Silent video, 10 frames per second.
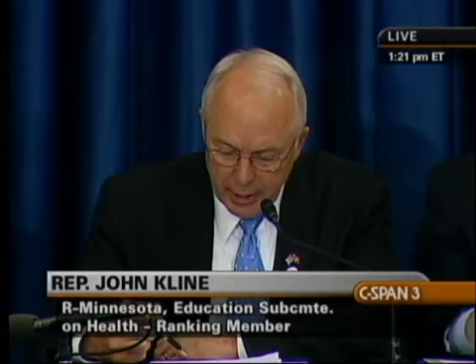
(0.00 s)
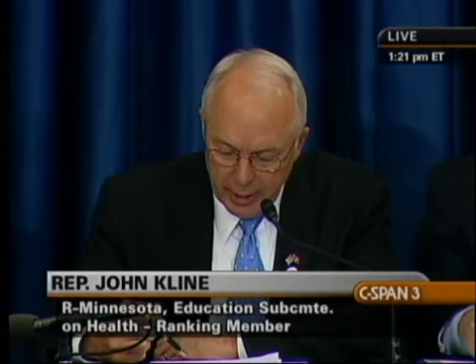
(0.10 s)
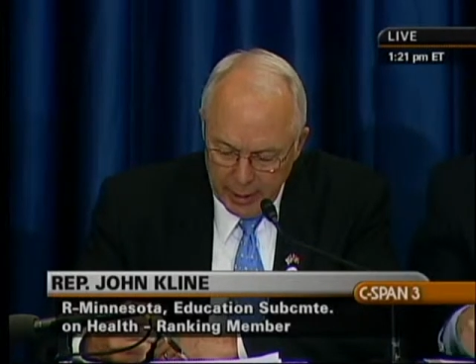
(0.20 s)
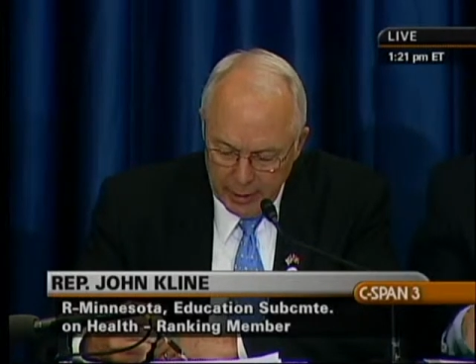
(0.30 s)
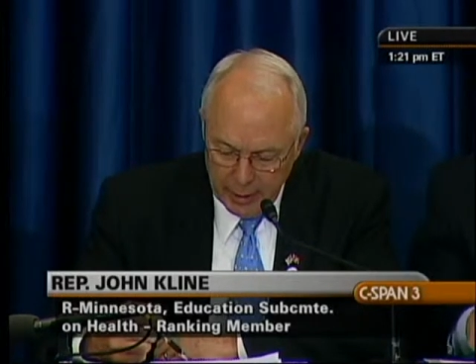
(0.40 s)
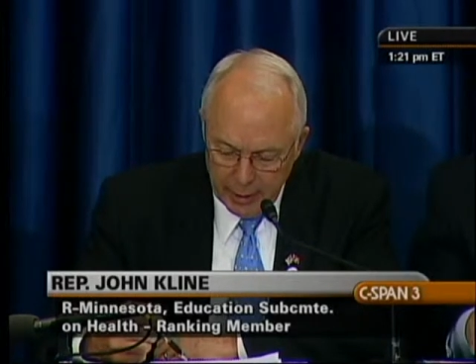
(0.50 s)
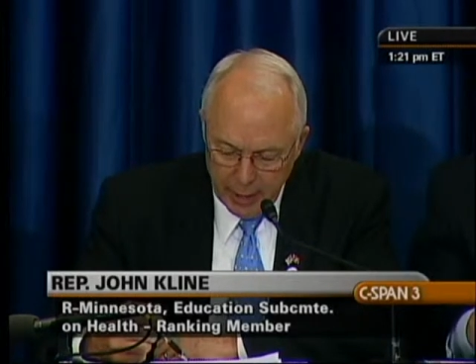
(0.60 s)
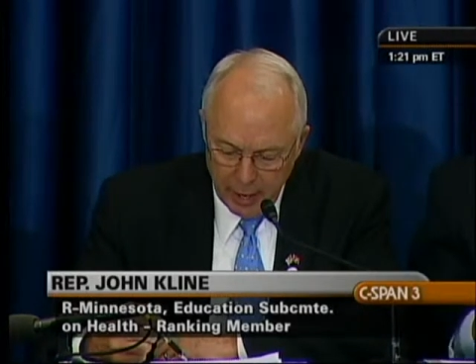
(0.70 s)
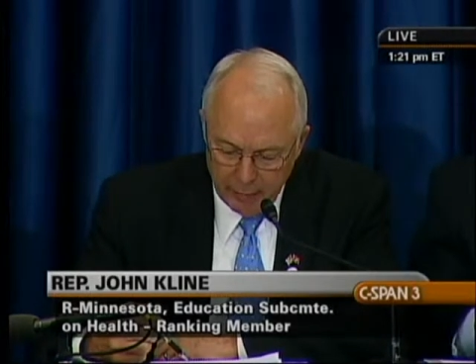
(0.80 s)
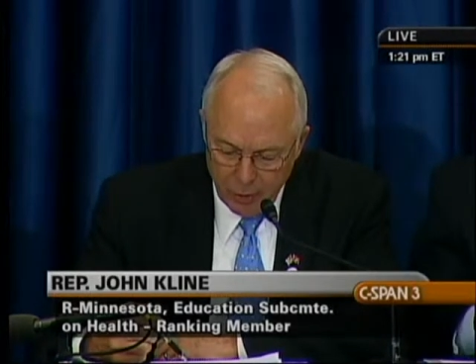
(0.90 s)
And,
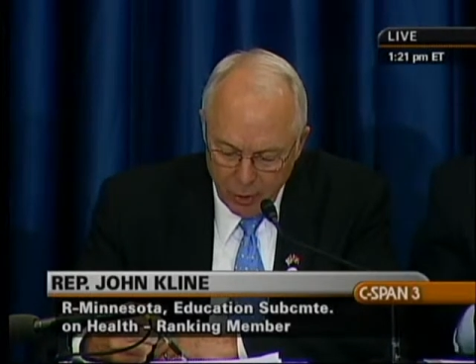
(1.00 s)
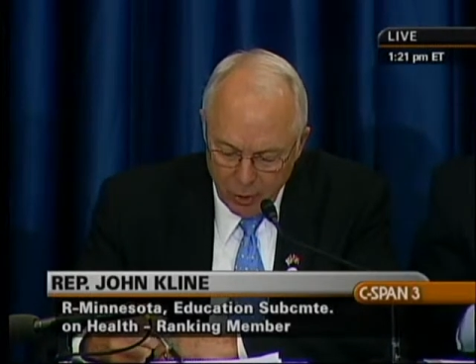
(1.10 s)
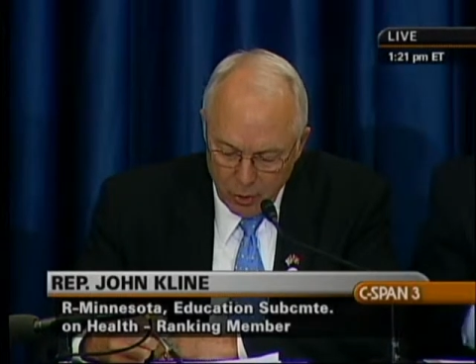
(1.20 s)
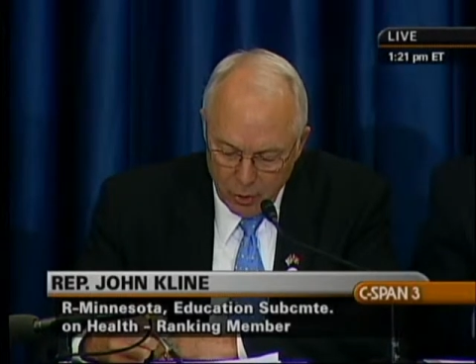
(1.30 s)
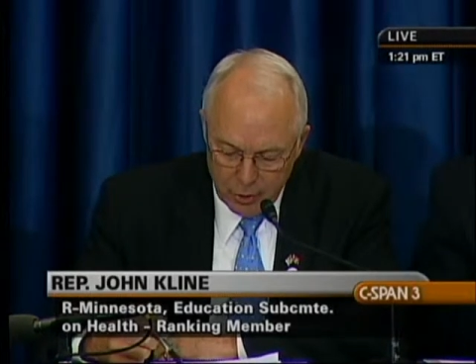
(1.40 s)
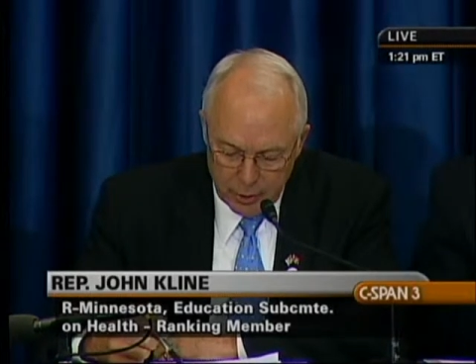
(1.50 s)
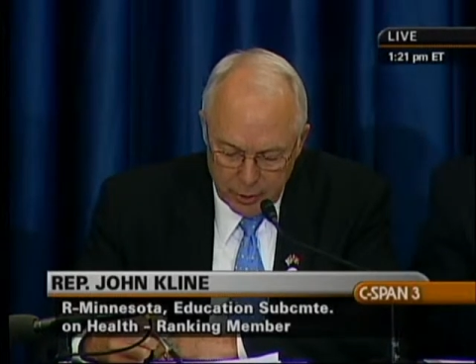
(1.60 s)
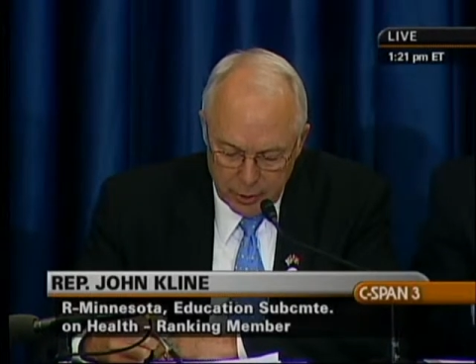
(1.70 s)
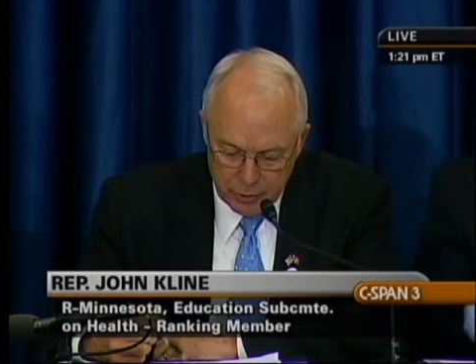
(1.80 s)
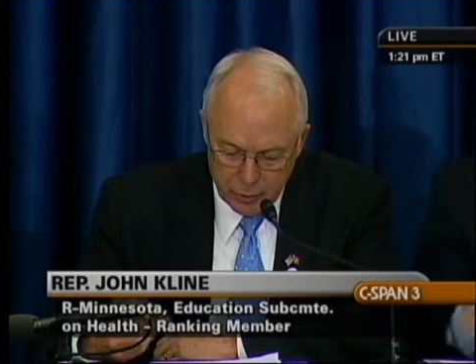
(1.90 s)
and I've heard,
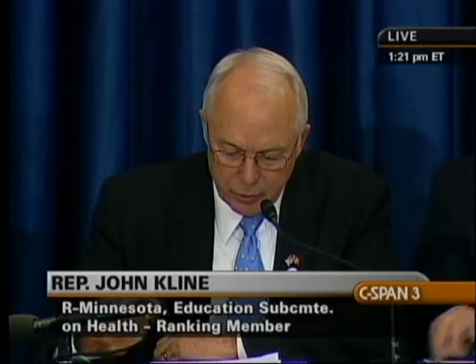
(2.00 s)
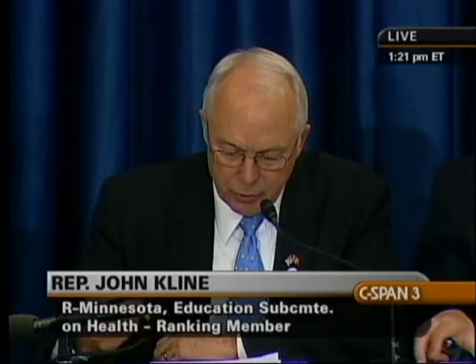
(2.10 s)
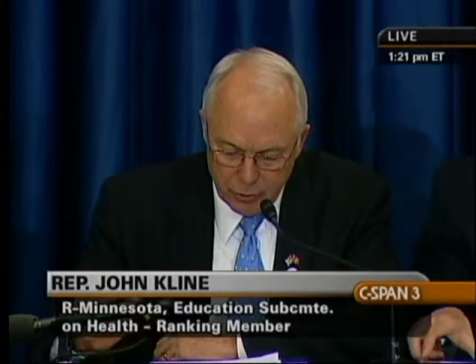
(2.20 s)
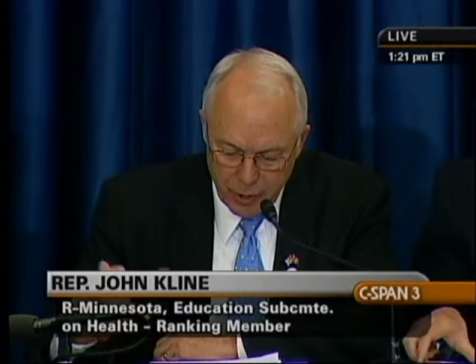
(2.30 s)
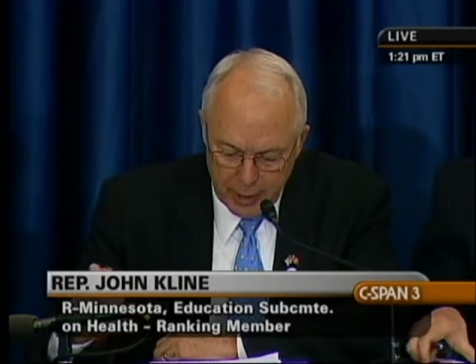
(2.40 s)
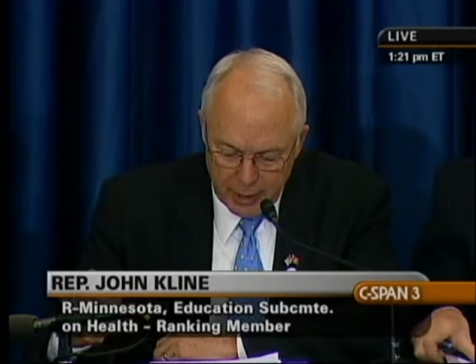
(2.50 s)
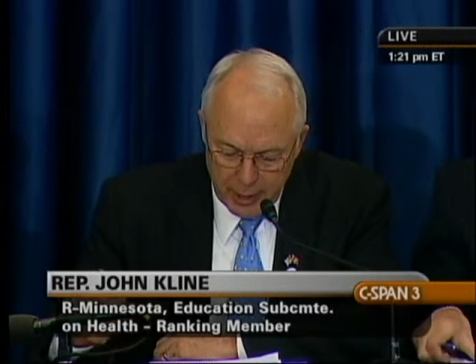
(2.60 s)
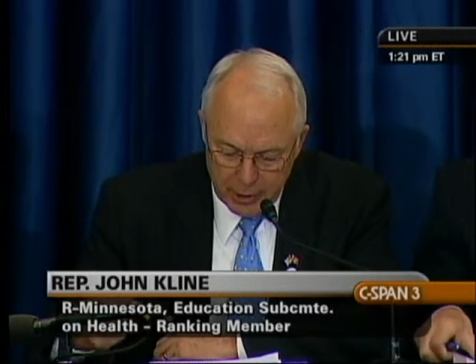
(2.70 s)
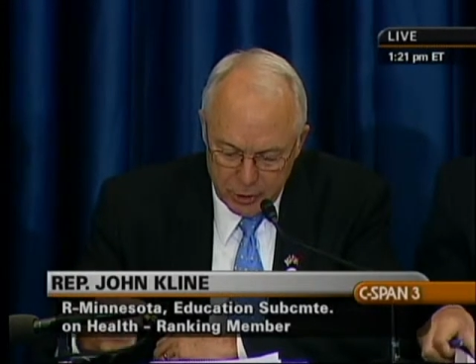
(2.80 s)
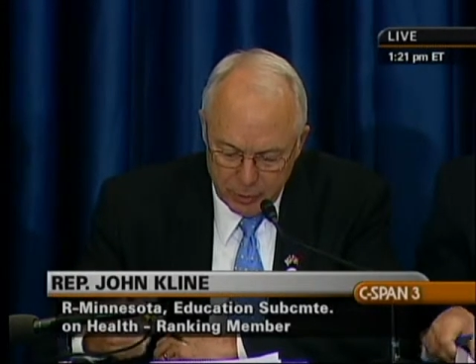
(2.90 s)
as we're trying to
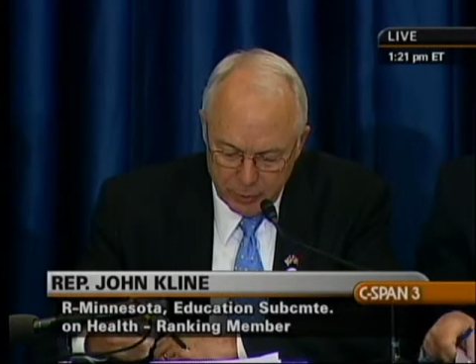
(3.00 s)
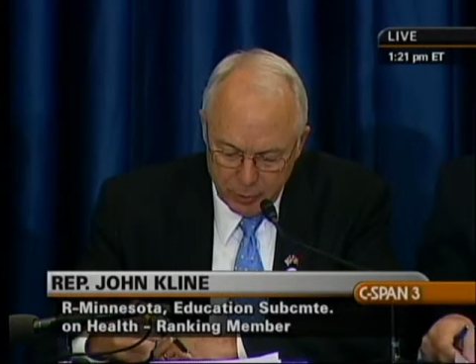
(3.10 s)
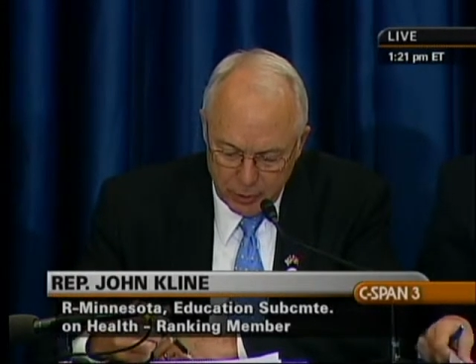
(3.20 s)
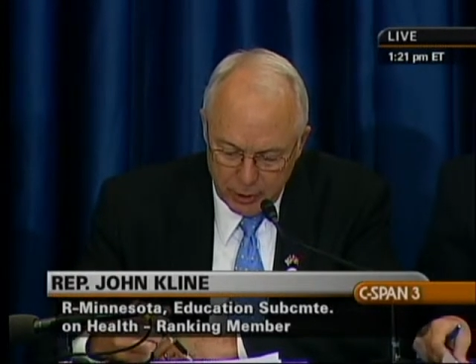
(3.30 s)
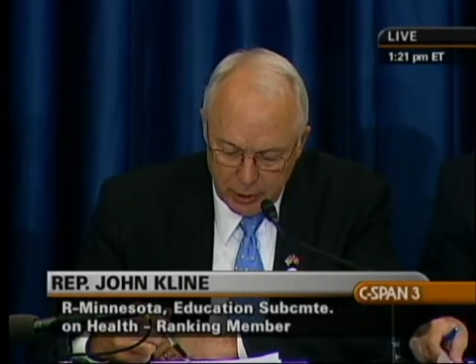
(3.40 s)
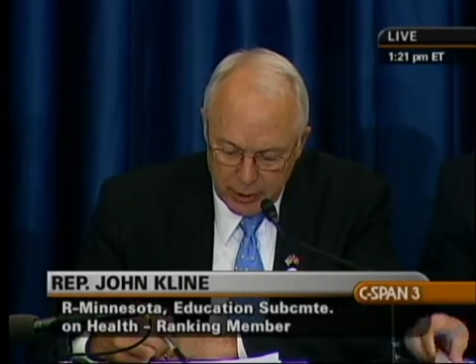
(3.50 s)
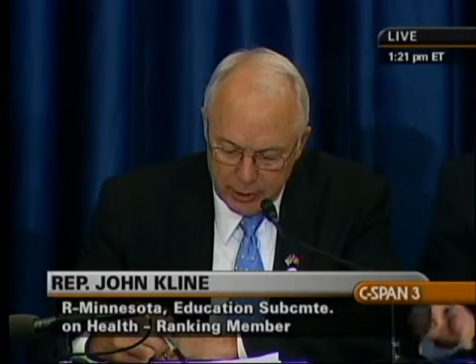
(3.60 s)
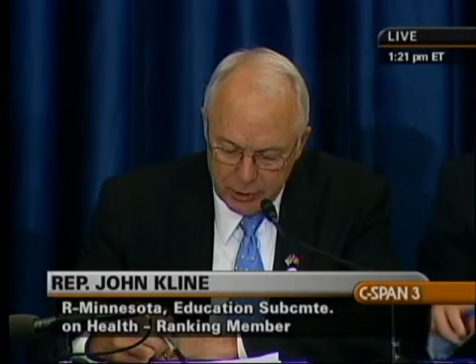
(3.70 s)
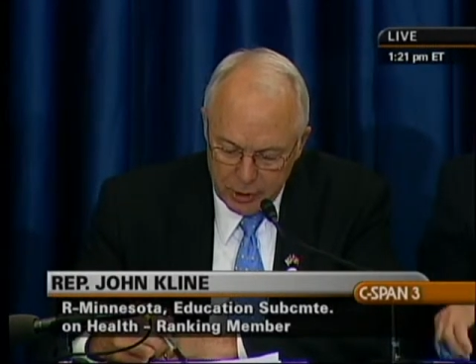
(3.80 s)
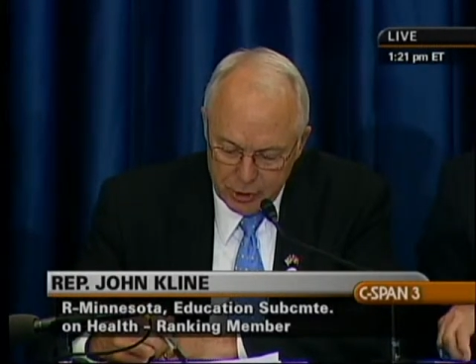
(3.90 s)
catch up on what the
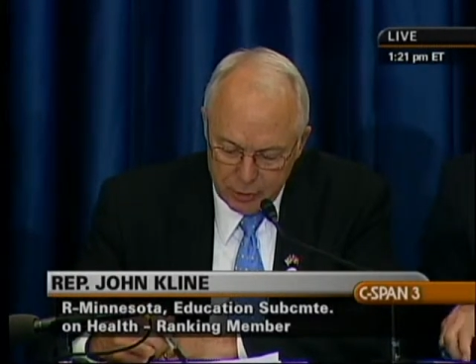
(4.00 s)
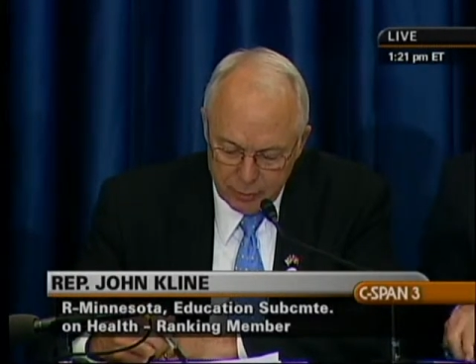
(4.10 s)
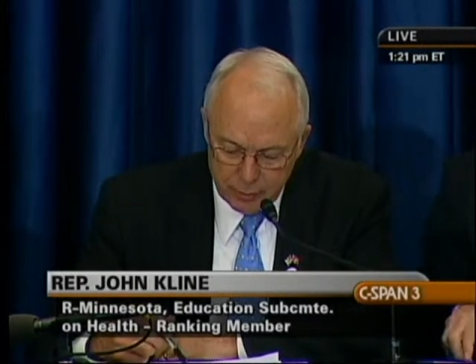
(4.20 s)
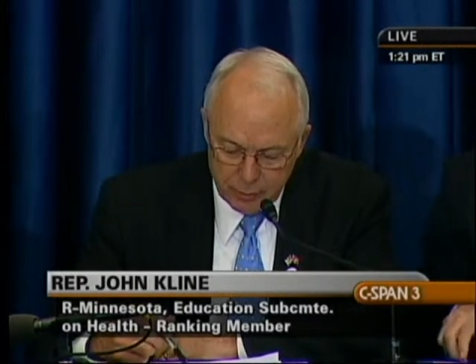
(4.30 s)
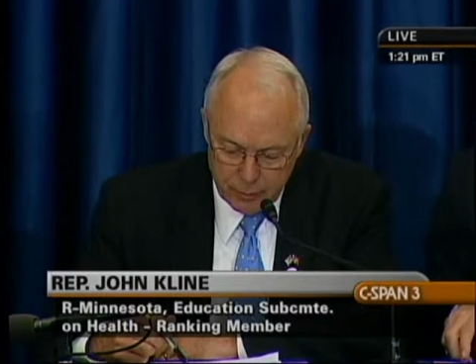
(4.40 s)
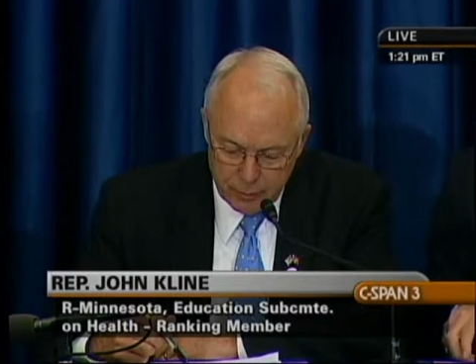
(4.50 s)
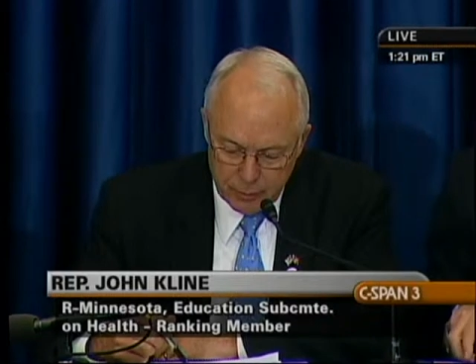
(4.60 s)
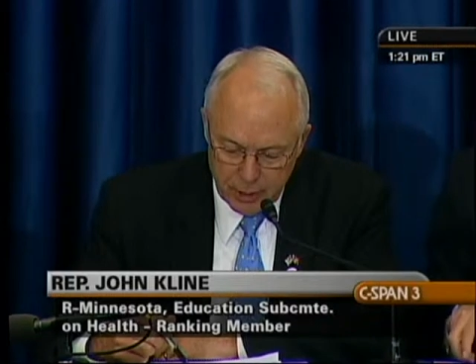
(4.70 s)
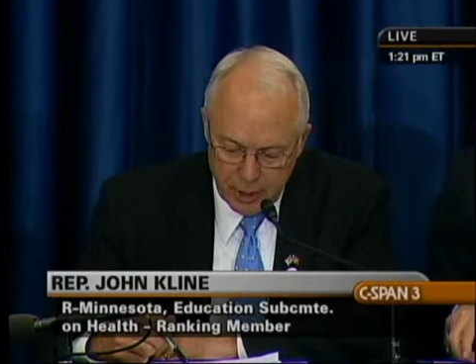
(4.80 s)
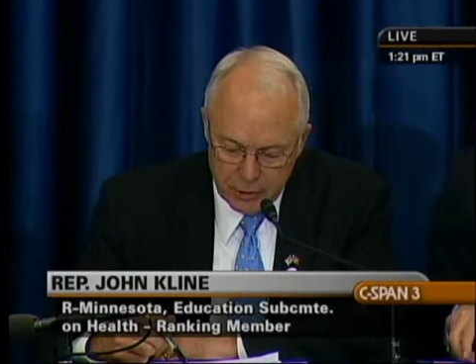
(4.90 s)
Canadian system
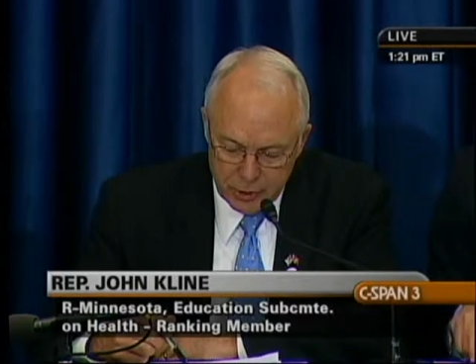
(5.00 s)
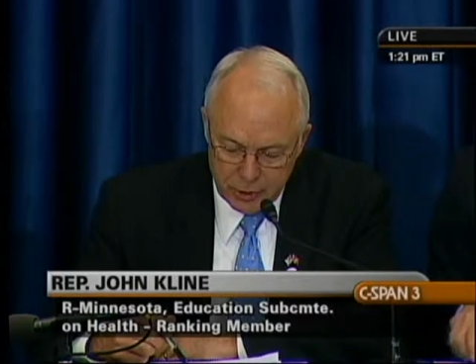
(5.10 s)
does,